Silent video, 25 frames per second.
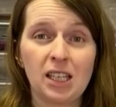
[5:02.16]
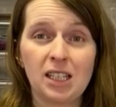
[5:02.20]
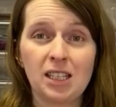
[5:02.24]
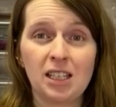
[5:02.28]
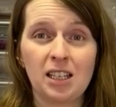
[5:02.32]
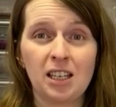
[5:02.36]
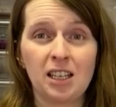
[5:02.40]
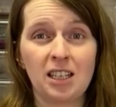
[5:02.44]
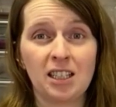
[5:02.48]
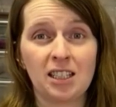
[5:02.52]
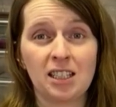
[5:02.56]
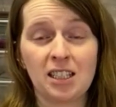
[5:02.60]
easy
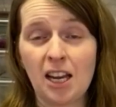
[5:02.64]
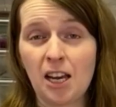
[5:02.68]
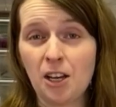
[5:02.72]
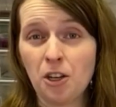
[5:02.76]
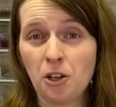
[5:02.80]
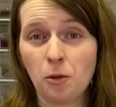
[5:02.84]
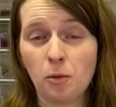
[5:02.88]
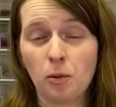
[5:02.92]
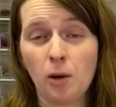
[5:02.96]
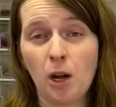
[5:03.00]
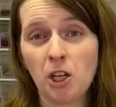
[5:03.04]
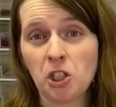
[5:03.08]
to design
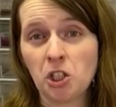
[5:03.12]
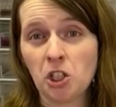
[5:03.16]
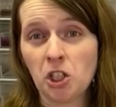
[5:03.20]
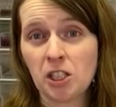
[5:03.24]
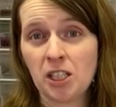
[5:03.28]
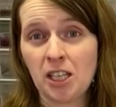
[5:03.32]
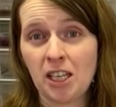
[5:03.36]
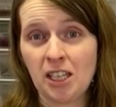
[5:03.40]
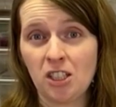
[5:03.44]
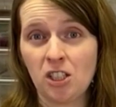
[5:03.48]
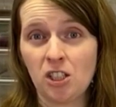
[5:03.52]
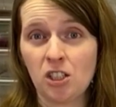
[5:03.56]
your
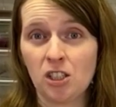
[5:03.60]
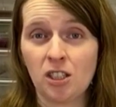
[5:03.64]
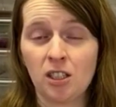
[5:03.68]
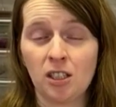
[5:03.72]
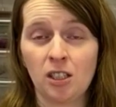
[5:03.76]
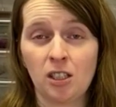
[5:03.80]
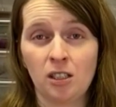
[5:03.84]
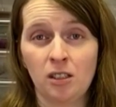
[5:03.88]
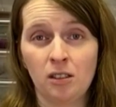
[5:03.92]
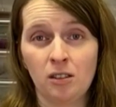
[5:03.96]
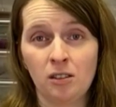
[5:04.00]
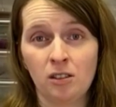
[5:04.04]
projects and just
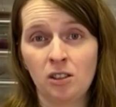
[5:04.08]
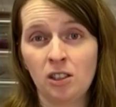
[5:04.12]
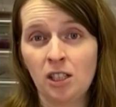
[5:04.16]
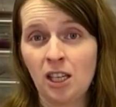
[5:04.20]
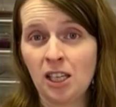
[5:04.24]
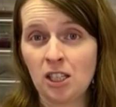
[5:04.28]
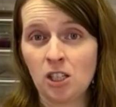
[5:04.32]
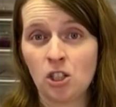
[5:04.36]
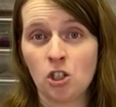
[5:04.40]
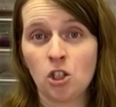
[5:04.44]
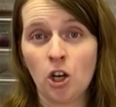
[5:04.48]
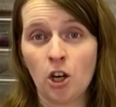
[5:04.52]

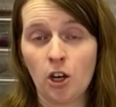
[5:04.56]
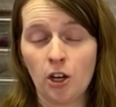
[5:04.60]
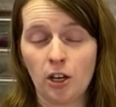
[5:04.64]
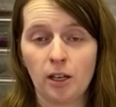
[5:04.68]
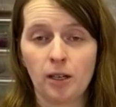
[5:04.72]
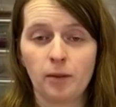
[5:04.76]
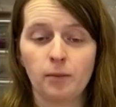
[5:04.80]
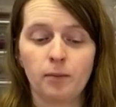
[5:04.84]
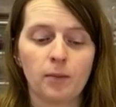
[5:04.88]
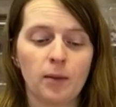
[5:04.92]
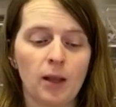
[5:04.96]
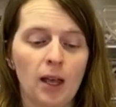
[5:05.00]
get
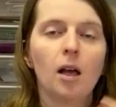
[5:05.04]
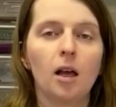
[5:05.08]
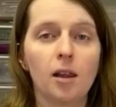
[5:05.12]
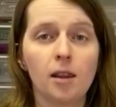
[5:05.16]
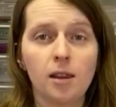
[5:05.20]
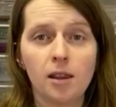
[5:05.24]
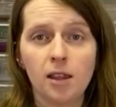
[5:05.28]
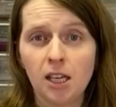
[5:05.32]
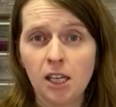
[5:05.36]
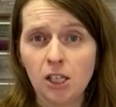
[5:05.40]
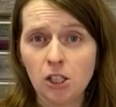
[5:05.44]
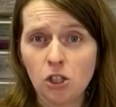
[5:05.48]
started.
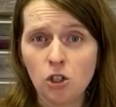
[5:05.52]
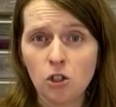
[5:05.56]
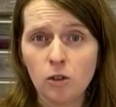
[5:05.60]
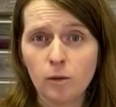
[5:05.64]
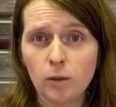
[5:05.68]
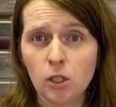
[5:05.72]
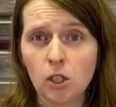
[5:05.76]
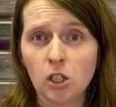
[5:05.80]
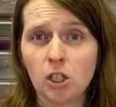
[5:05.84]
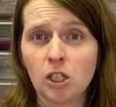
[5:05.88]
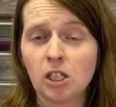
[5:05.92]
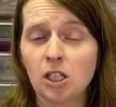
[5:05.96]
These two
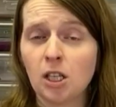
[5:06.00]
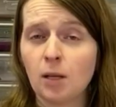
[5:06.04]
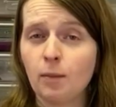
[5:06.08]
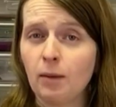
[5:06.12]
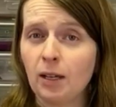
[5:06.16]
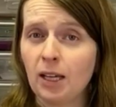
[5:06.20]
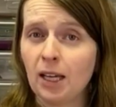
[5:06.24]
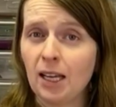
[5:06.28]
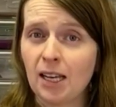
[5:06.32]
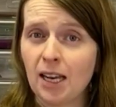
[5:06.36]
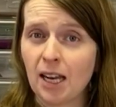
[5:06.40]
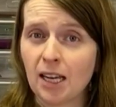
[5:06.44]
machines can
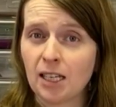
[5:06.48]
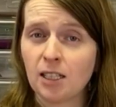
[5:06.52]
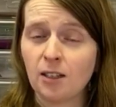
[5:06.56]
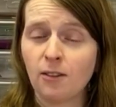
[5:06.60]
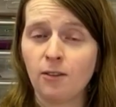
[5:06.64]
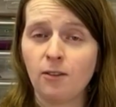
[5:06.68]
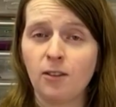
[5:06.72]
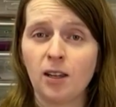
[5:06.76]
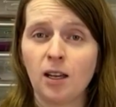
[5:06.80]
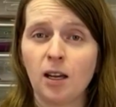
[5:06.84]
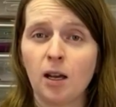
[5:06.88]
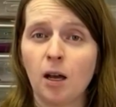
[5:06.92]
be
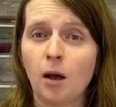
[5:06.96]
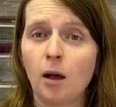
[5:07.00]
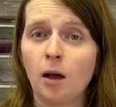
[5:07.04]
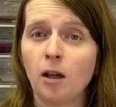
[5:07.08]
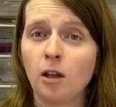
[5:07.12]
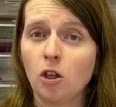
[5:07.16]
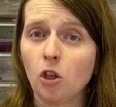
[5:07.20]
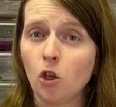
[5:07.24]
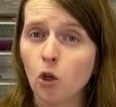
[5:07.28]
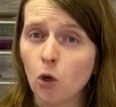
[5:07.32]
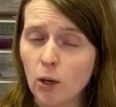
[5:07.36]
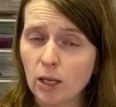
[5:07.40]
connected via
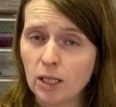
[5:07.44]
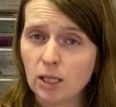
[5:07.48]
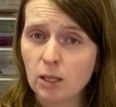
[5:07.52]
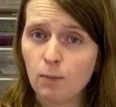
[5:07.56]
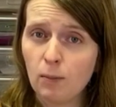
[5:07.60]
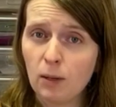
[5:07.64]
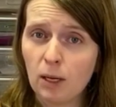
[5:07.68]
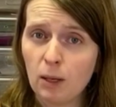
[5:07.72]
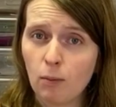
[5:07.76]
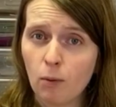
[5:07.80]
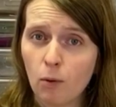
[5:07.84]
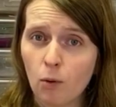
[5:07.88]

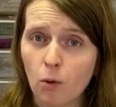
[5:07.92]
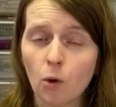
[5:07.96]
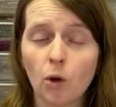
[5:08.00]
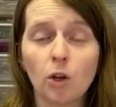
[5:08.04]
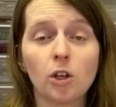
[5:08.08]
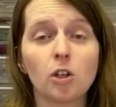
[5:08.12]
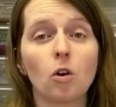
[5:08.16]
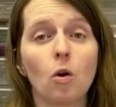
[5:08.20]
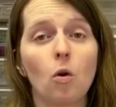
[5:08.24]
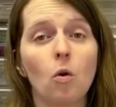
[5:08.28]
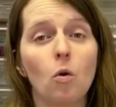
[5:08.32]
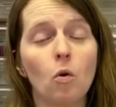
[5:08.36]
USB
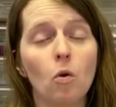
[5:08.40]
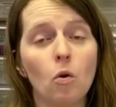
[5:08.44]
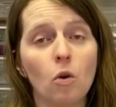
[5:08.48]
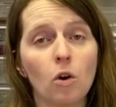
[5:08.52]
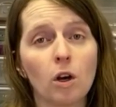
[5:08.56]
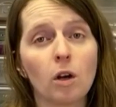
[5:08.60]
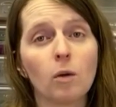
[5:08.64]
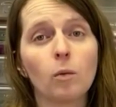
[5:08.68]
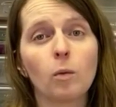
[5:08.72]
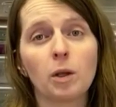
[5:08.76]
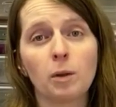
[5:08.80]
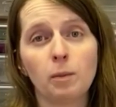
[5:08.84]
port
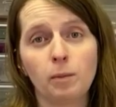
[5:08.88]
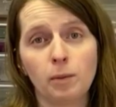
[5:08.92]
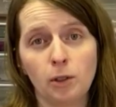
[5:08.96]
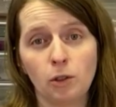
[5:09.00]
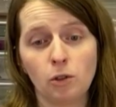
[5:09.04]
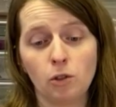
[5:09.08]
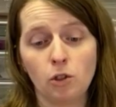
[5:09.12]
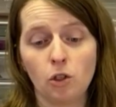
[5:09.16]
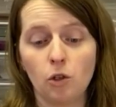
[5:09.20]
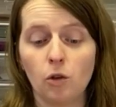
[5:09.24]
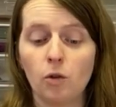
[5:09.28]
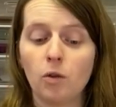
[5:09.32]
or with
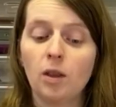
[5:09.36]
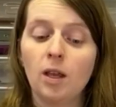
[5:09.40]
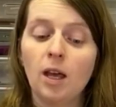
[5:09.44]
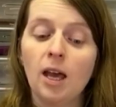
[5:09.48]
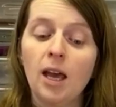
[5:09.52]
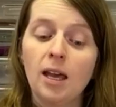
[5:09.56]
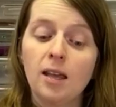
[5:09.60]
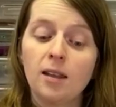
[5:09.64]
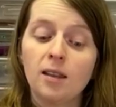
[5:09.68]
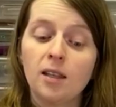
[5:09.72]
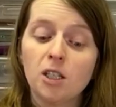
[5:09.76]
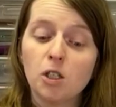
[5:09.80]
Bluetooth.
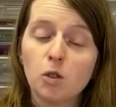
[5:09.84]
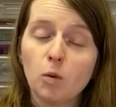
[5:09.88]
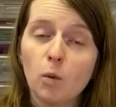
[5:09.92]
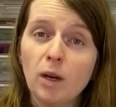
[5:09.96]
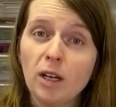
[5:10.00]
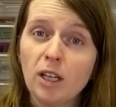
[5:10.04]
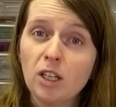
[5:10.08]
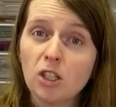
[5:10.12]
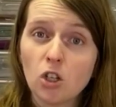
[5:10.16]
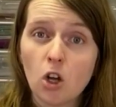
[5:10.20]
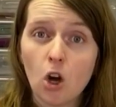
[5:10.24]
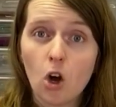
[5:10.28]
This
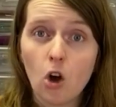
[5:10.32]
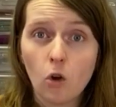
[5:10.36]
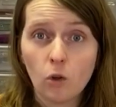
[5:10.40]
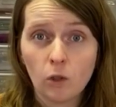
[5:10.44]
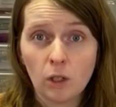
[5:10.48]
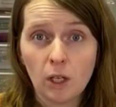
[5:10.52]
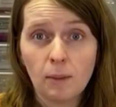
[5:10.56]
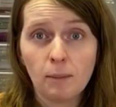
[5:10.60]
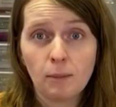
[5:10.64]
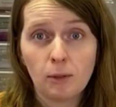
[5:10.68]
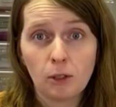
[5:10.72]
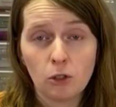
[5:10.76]
one is
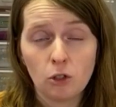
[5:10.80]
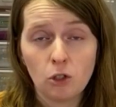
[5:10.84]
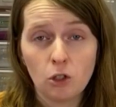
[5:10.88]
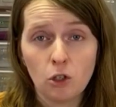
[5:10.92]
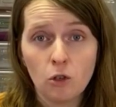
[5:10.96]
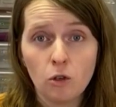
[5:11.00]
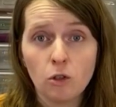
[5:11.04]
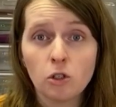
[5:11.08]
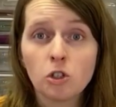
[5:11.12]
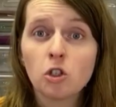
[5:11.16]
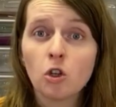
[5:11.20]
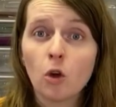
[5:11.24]
only
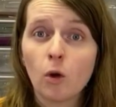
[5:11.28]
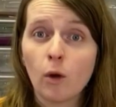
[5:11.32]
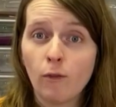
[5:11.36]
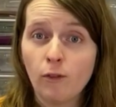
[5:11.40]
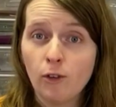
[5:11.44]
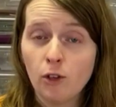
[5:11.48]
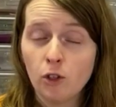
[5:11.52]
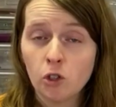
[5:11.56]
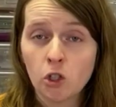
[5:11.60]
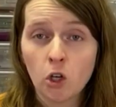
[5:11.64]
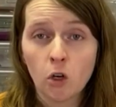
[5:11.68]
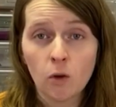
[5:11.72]
Bluetooth, so
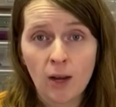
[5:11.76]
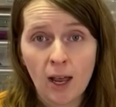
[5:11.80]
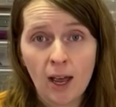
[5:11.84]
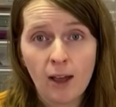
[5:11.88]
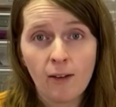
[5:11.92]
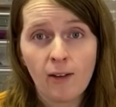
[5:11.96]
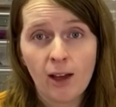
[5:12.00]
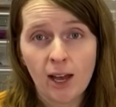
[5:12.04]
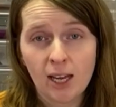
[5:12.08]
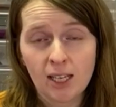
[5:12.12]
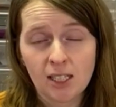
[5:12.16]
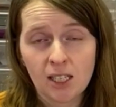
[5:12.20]
if you don't
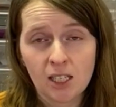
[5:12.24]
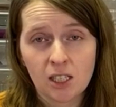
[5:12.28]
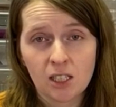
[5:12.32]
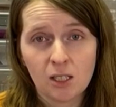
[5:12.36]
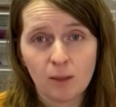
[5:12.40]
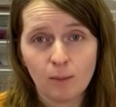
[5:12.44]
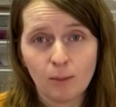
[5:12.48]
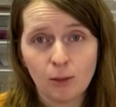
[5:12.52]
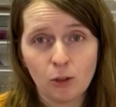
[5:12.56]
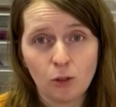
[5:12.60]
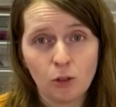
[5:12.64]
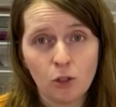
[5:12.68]
have access
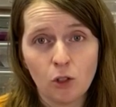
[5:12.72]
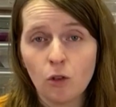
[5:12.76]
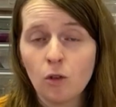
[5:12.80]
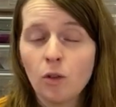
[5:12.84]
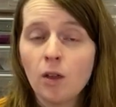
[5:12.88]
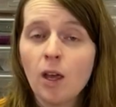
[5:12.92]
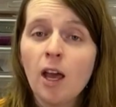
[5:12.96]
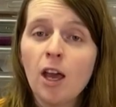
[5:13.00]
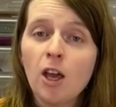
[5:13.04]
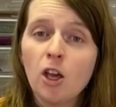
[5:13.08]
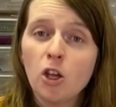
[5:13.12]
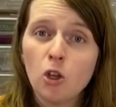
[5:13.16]
to Bluetooth,
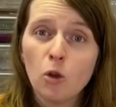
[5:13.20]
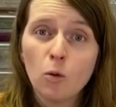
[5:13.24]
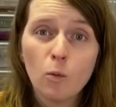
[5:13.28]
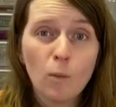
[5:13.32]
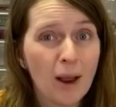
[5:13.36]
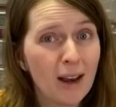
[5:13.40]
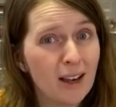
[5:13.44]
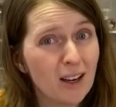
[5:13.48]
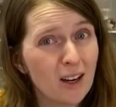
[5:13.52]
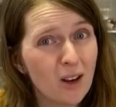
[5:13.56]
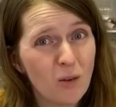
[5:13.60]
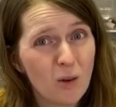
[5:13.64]
you
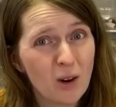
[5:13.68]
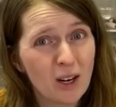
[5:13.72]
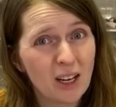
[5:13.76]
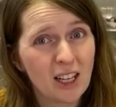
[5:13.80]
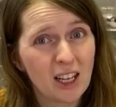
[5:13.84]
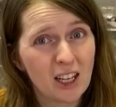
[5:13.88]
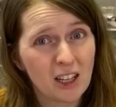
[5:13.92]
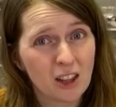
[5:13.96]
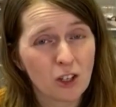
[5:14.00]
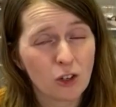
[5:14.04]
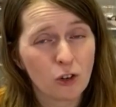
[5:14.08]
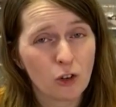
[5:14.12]
might not want to
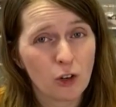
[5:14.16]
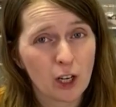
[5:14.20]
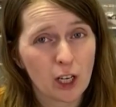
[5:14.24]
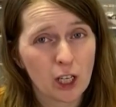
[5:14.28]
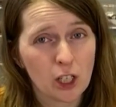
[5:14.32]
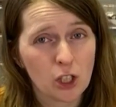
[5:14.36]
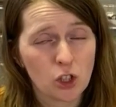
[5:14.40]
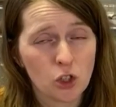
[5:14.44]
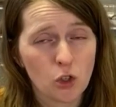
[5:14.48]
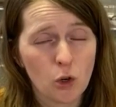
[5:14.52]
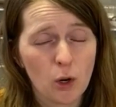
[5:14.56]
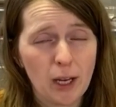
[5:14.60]
get the
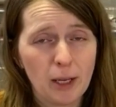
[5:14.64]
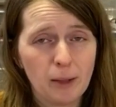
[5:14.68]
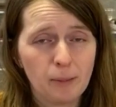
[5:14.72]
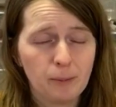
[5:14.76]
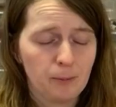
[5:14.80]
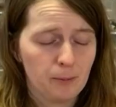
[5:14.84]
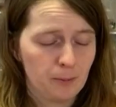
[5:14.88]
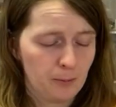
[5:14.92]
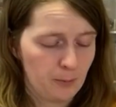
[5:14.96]
Cricut Joy.